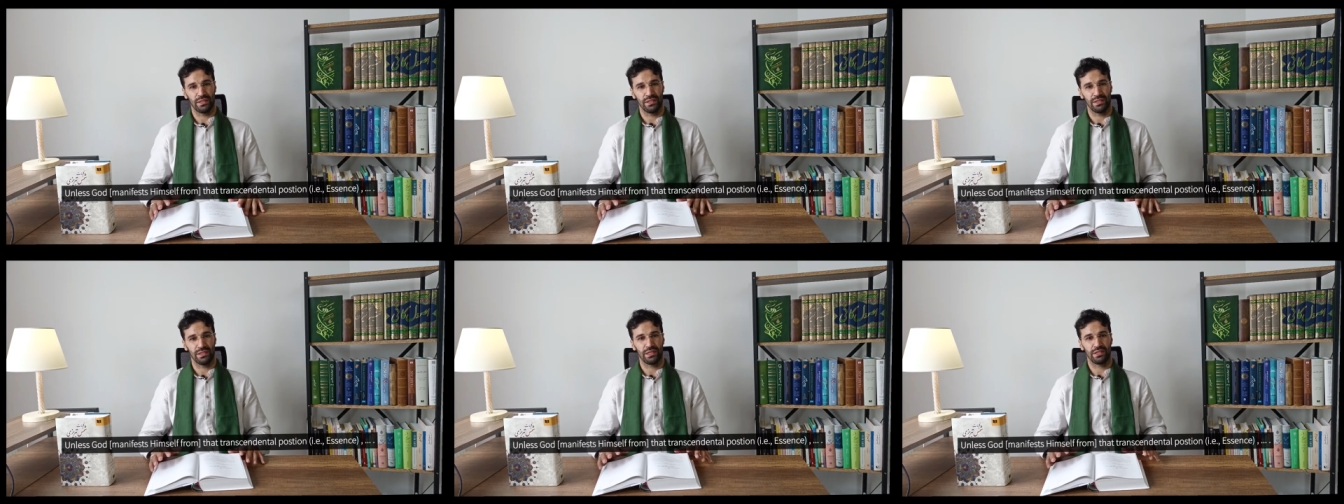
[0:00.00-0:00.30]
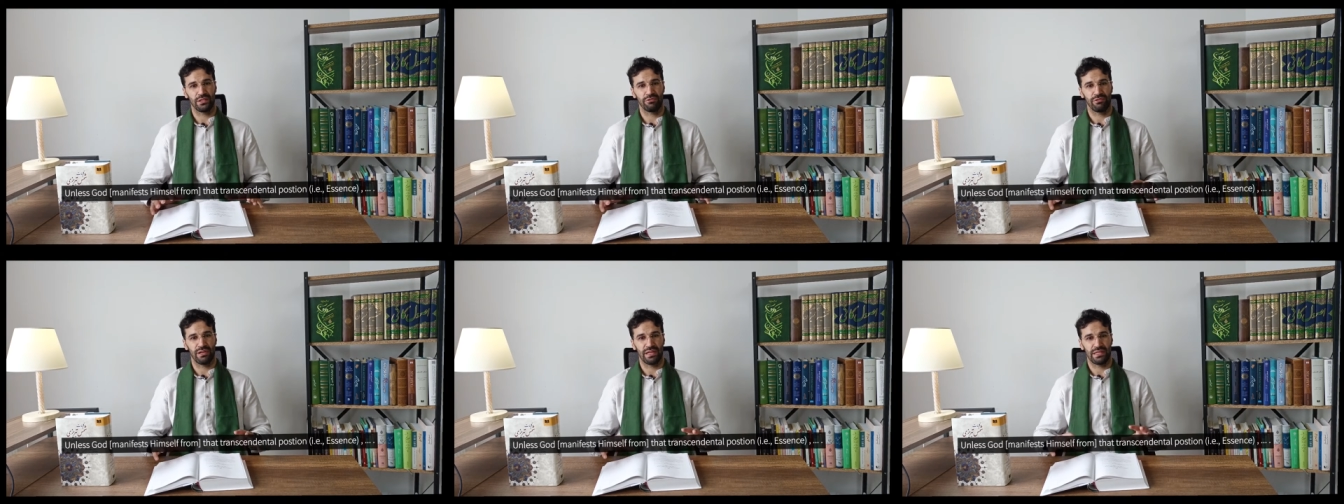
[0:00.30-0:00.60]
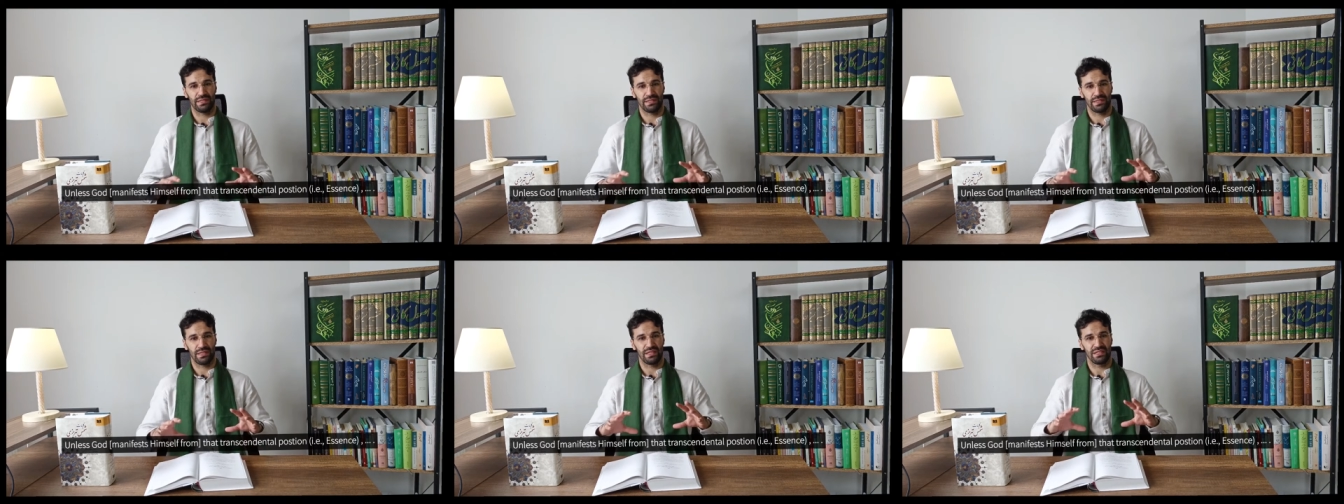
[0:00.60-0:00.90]
in that
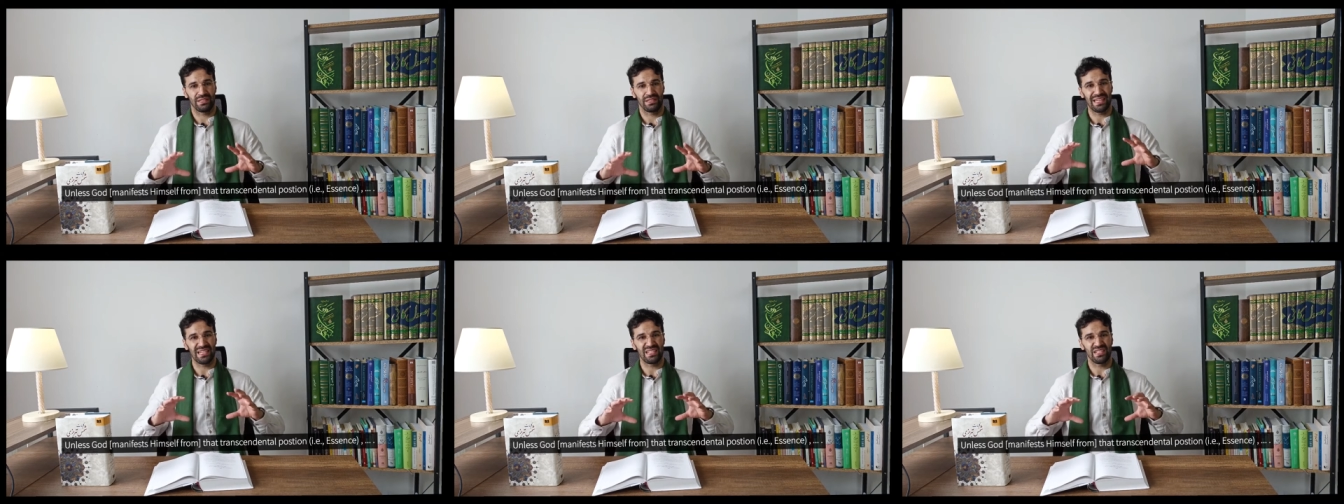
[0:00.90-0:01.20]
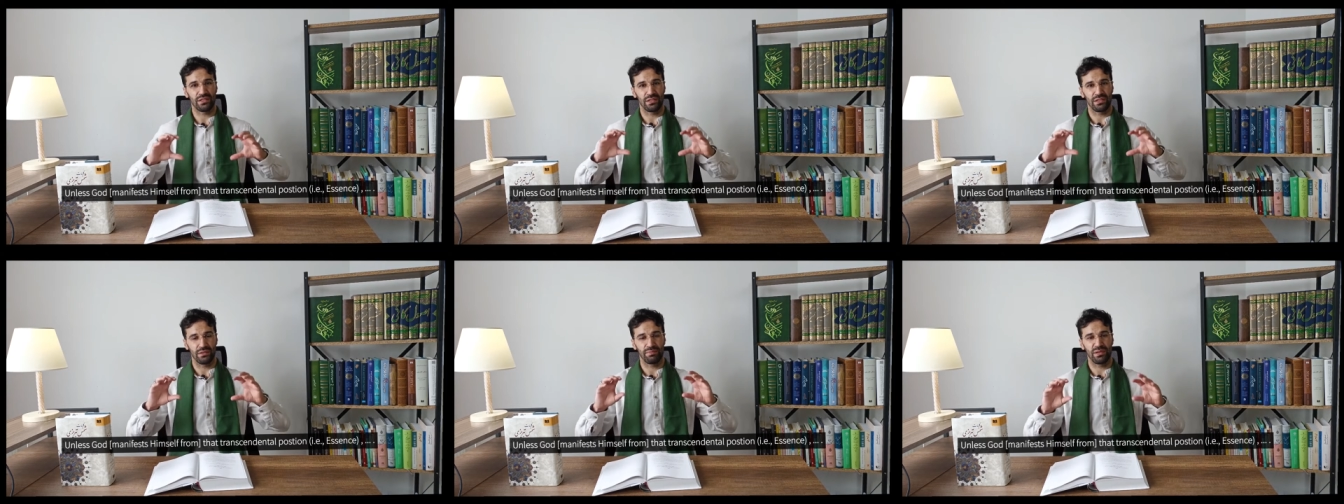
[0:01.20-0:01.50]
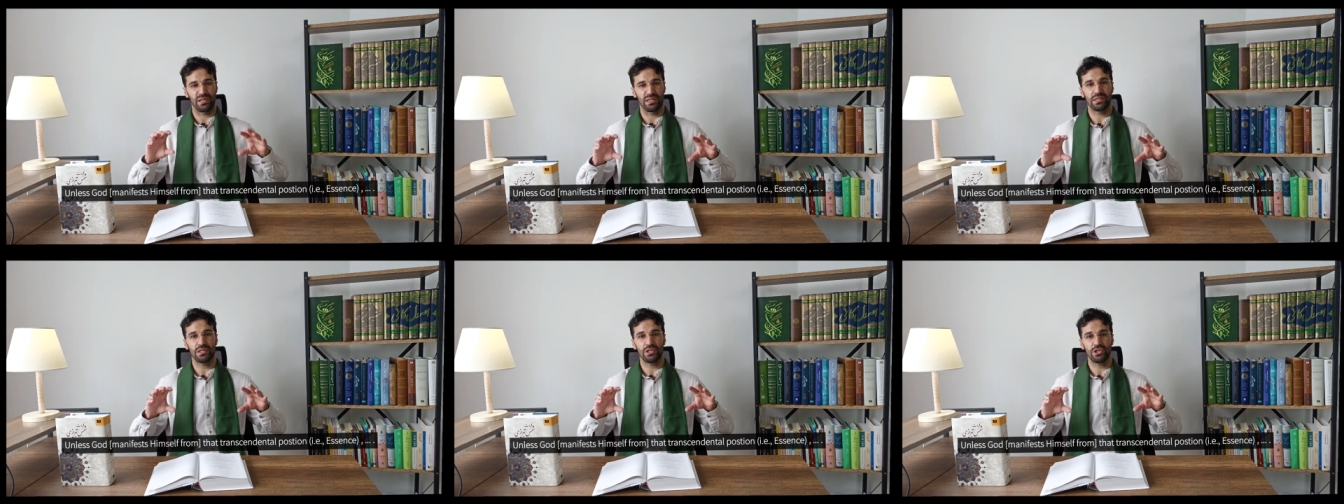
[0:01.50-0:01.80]
transcendental
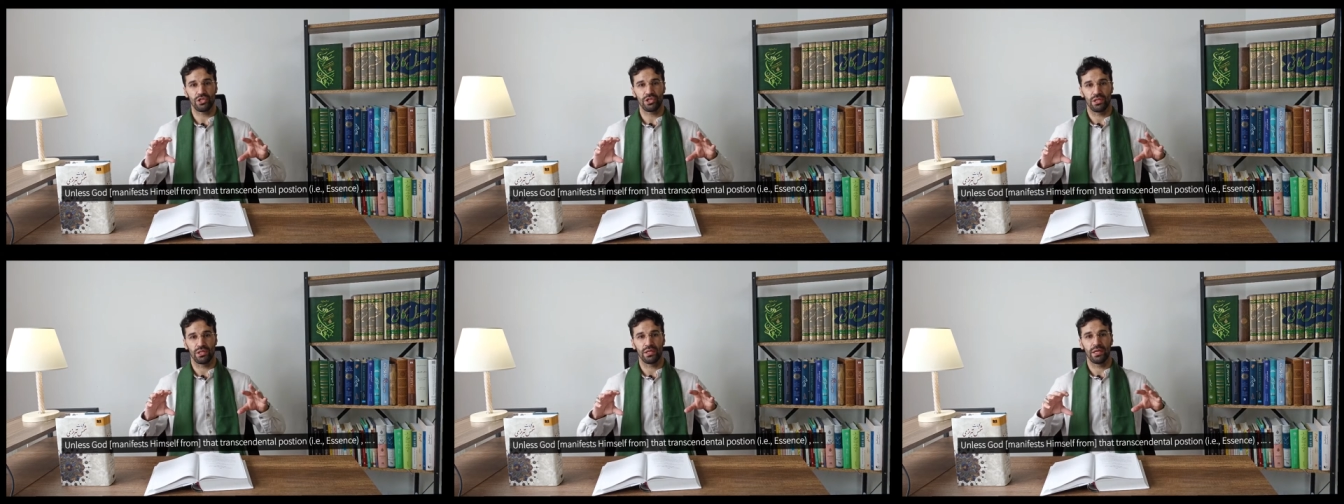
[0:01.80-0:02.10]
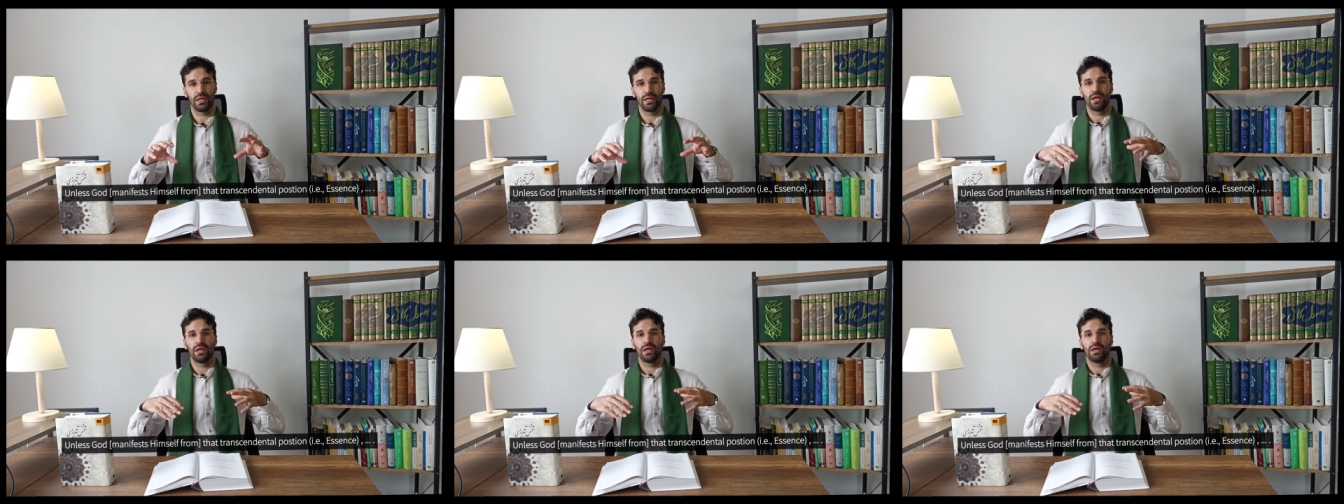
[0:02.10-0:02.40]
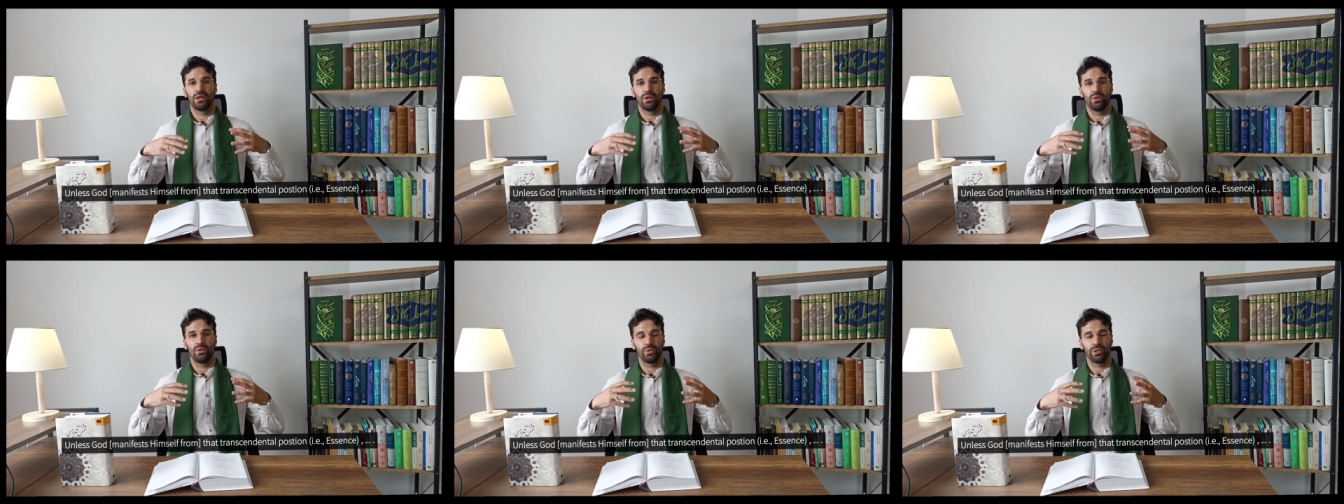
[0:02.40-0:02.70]
position,
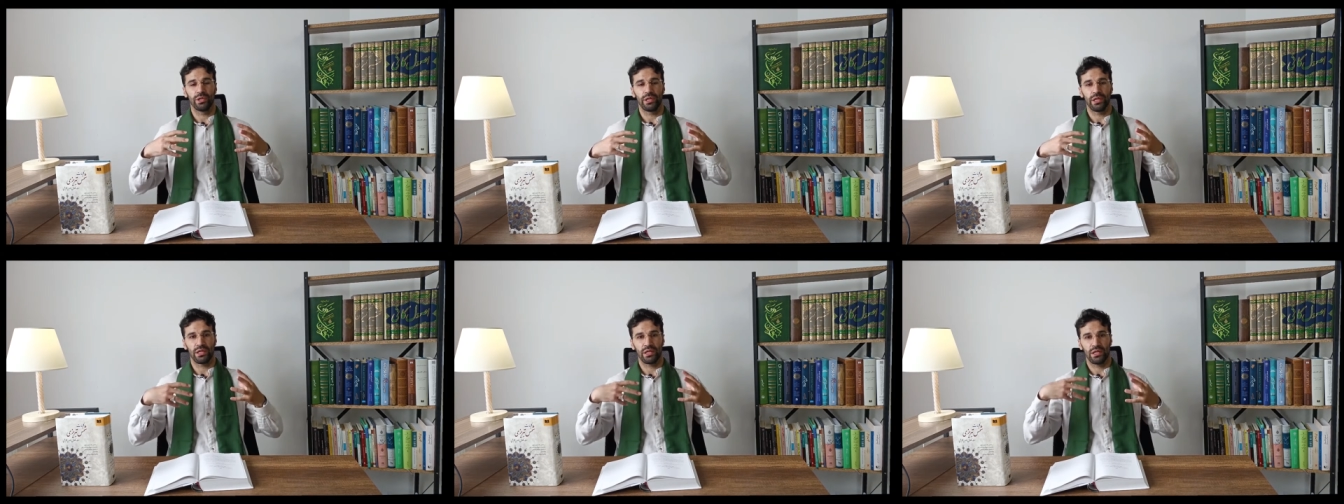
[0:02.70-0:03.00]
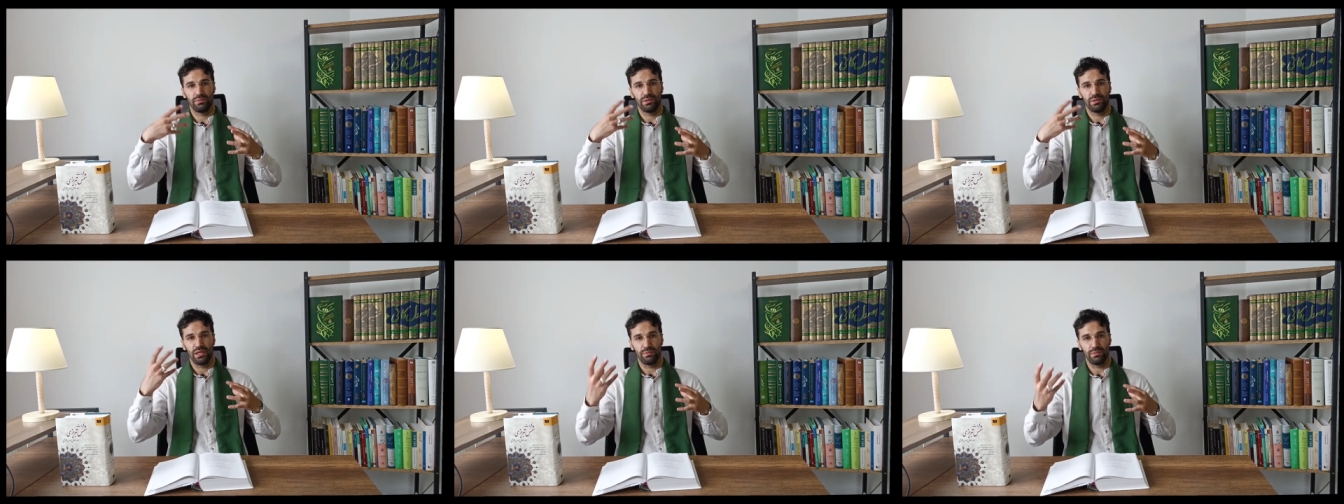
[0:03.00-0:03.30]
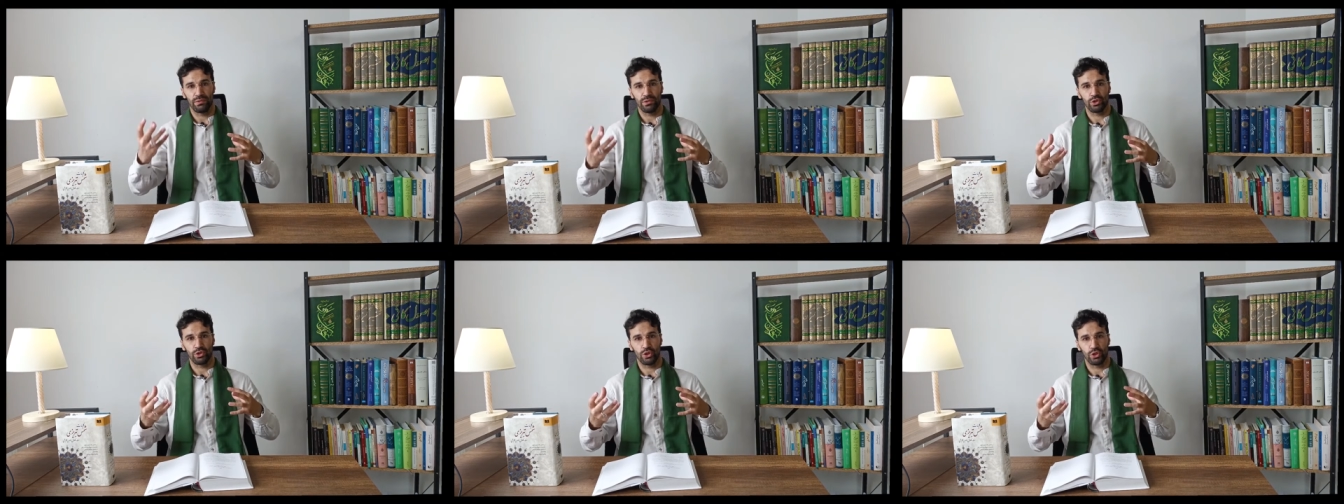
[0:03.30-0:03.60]
we're not going to be
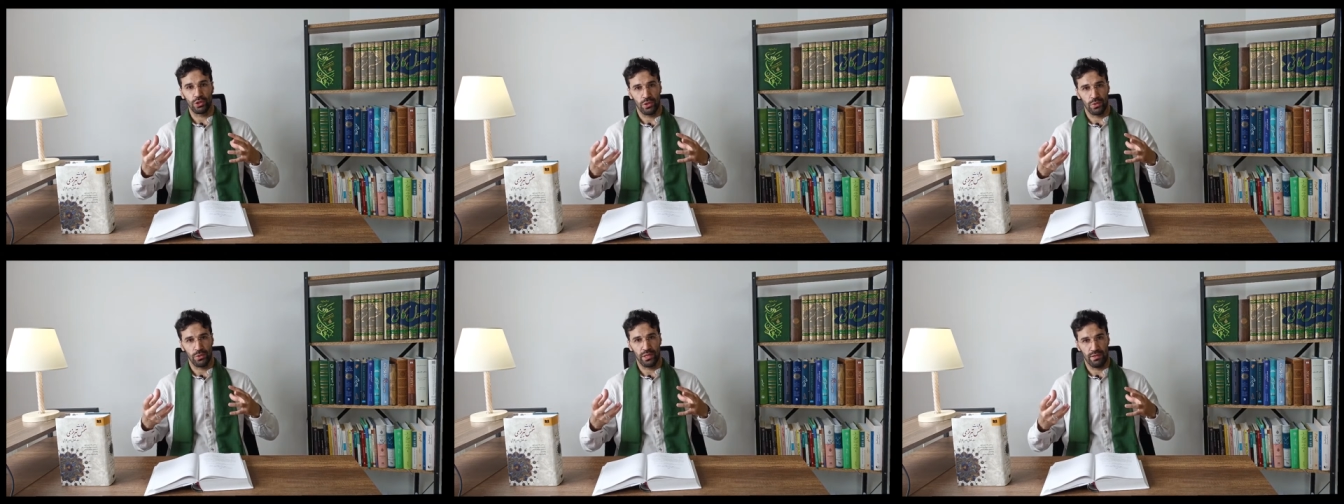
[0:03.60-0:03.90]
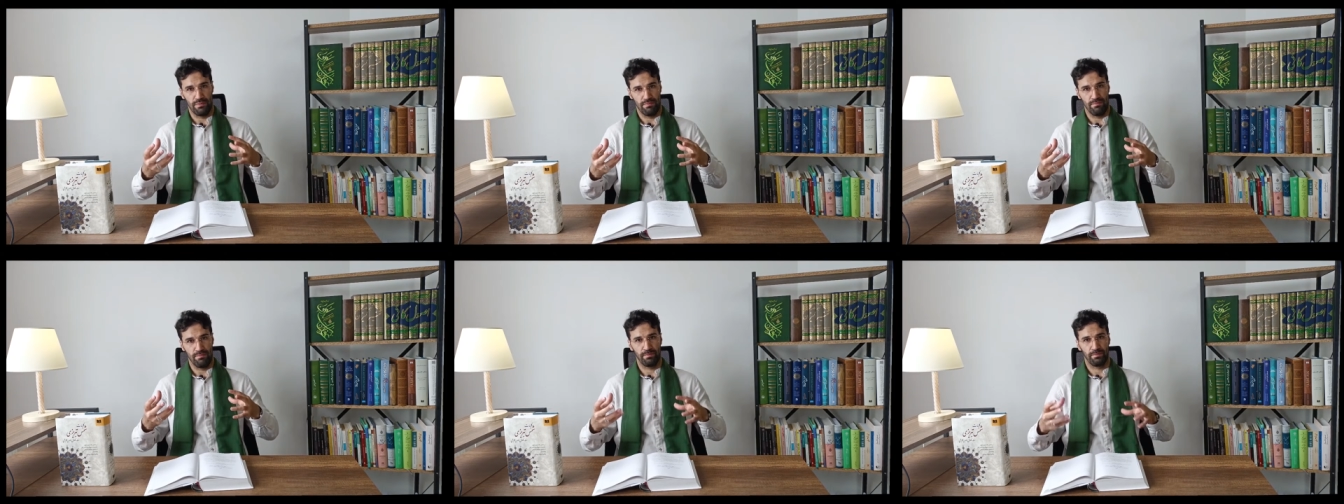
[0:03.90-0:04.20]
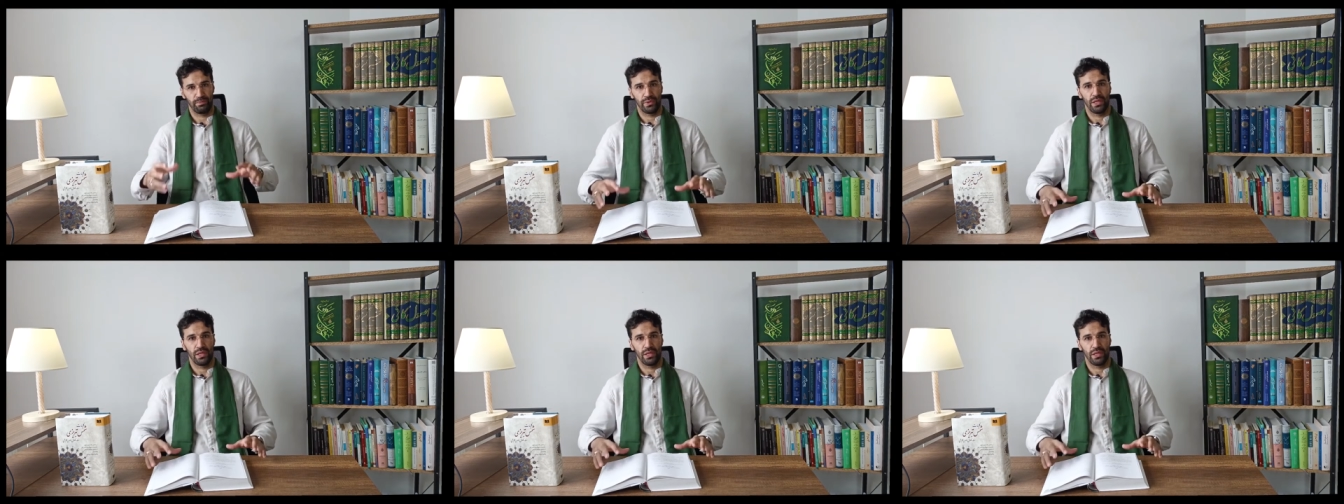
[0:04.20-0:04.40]
able to know Him.